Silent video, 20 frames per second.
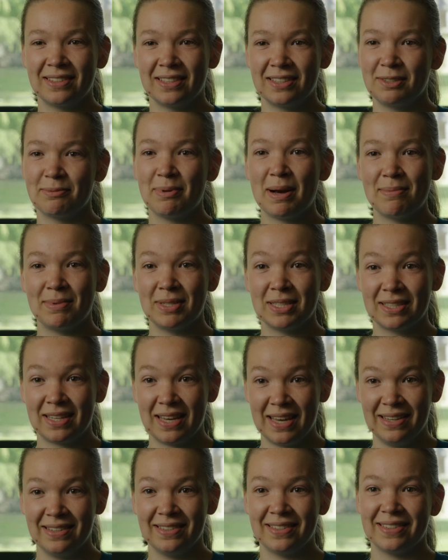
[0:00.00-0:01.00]
The department's
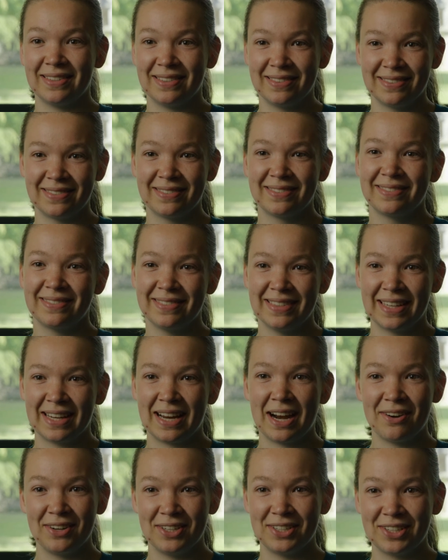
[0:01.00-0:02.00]
keen to
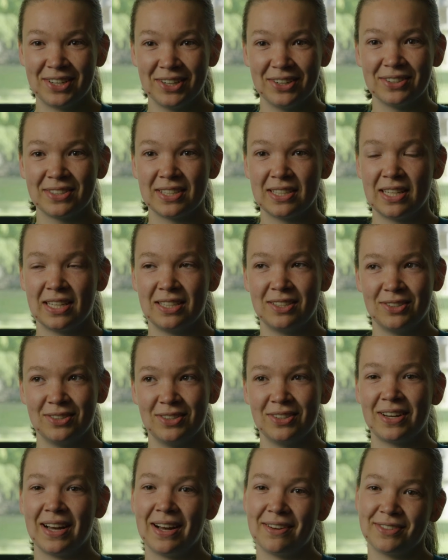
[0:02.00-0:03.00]
encourage girls and they do
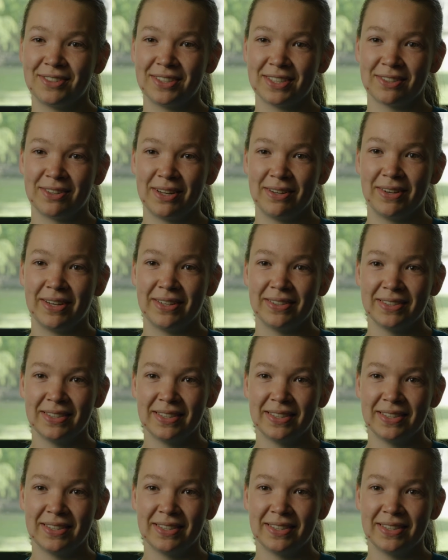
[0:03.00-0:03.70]
look after us very well.